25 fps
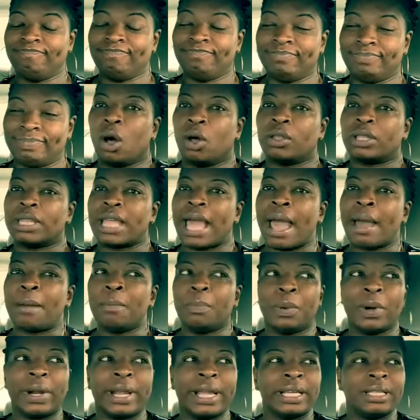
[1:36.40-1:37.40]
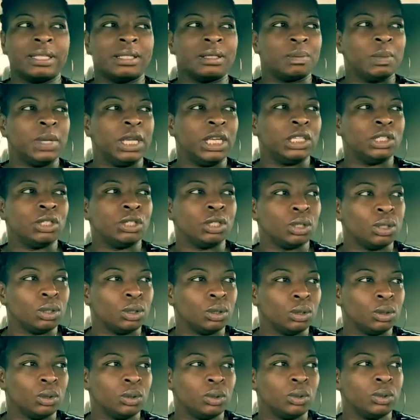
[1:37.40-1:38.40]
So that brings me
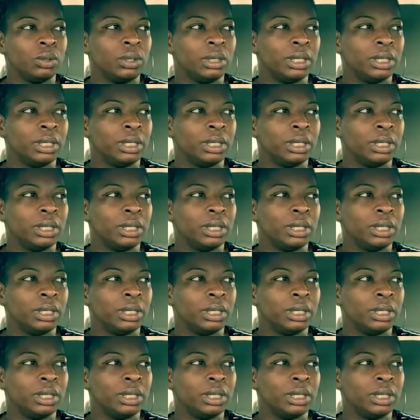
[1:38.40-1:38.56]
to